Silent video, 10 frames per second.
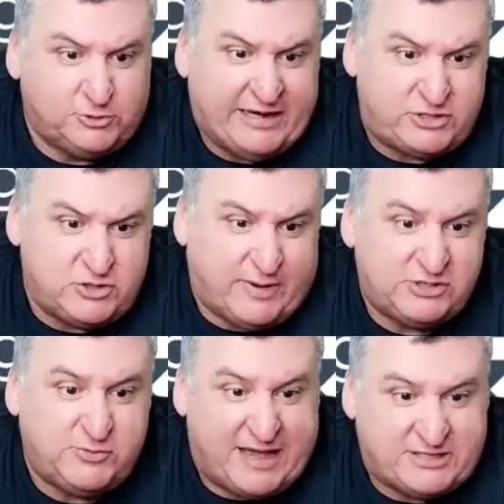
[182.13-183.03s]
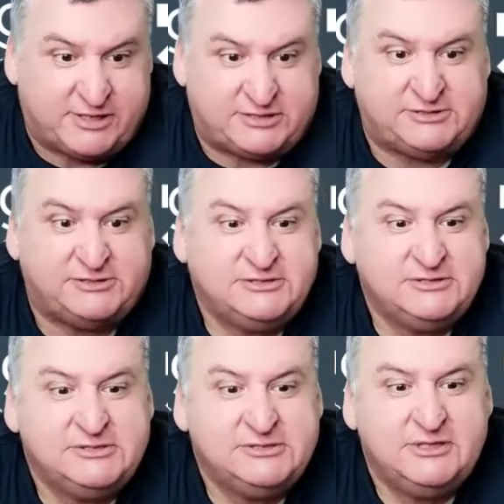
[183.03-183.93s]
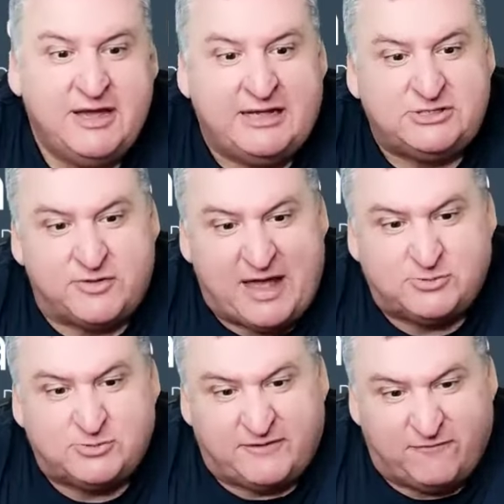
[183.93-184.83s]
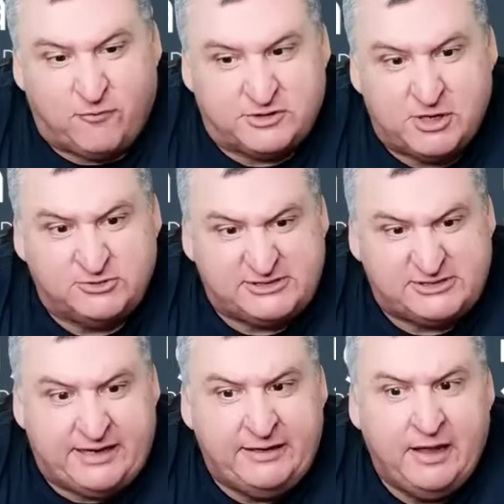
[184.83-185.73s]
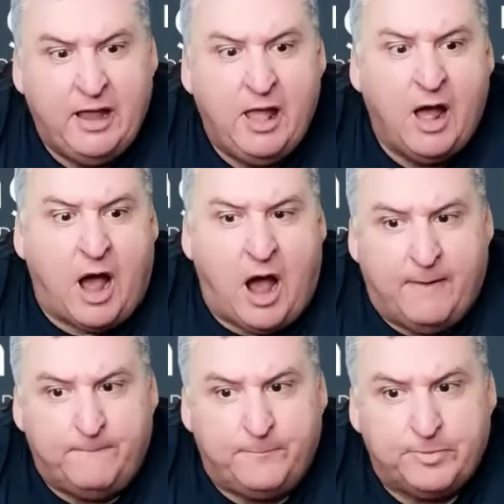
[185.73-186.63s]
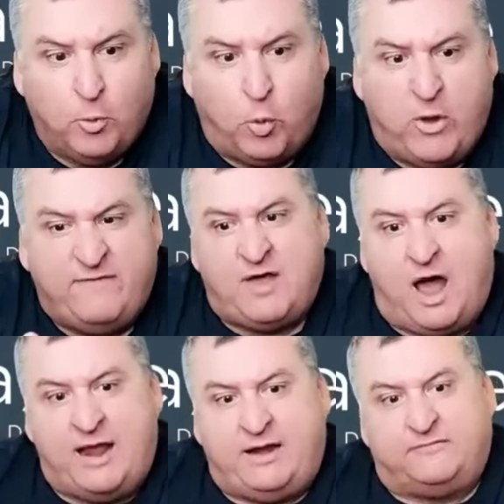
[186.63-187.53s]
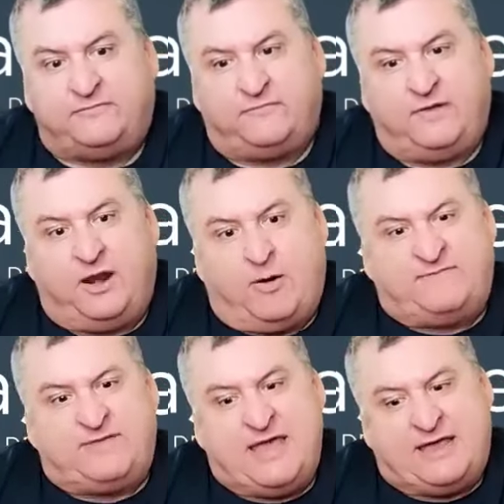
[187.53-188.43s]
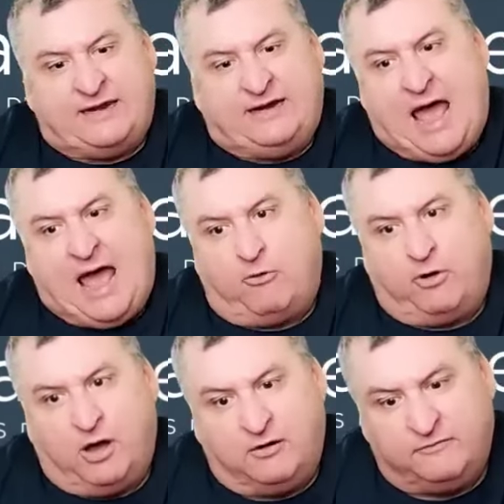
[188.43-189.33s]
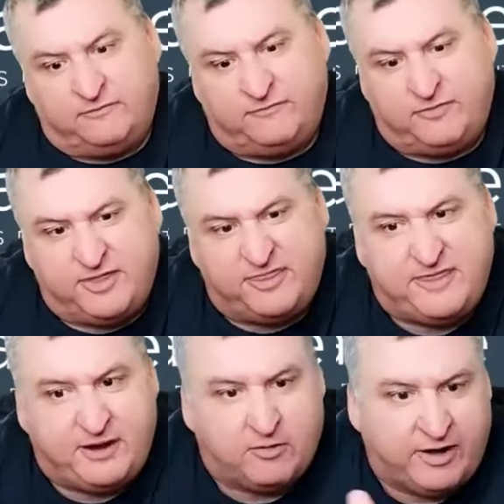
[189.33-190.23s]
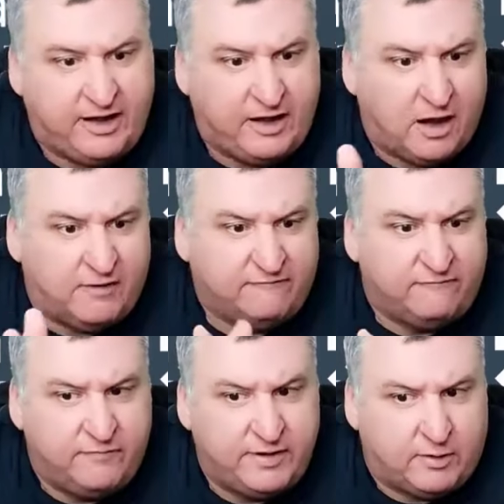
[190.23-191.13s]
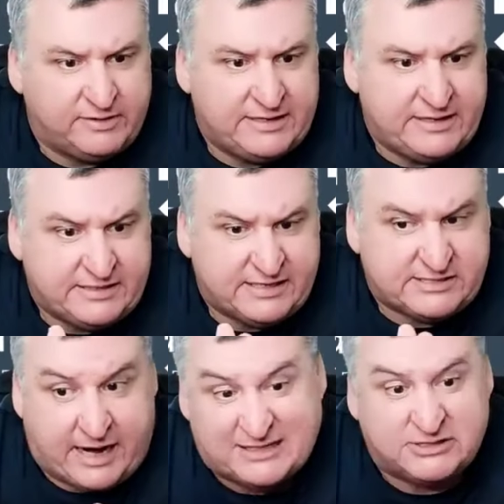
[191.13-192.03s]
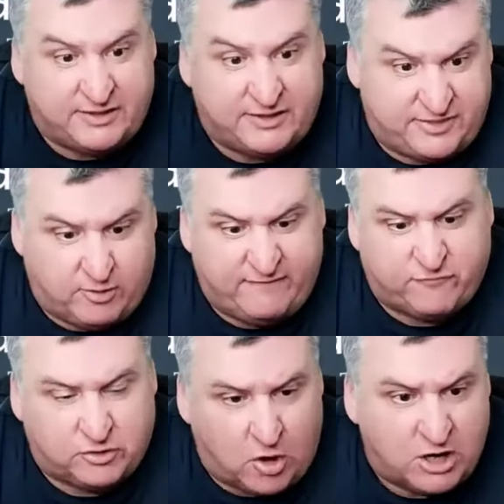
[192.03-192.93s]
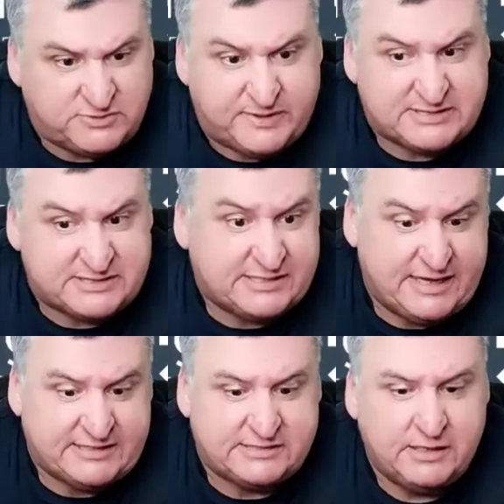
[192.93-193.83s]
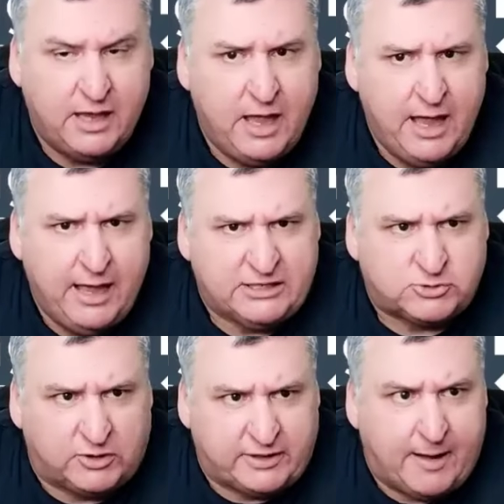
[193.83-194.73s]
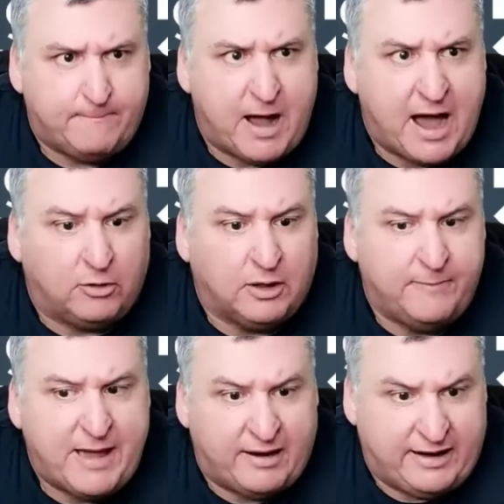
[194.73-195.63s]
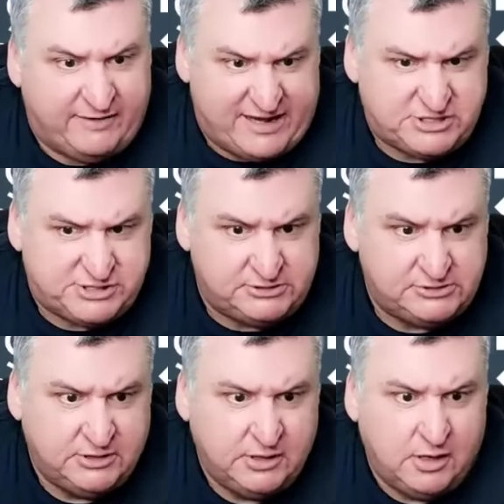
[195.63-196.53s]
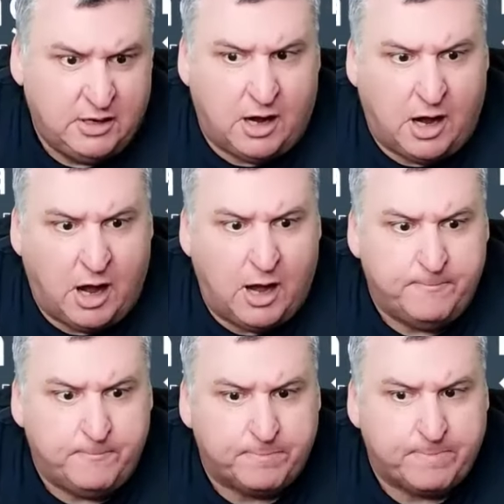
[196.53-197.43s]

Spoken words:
a 2x2 matrix. And so that's what the 4 zones did. We kind of, have taken it out of the theory of, it's an excellent theory for large business. It's really a model about innovation. And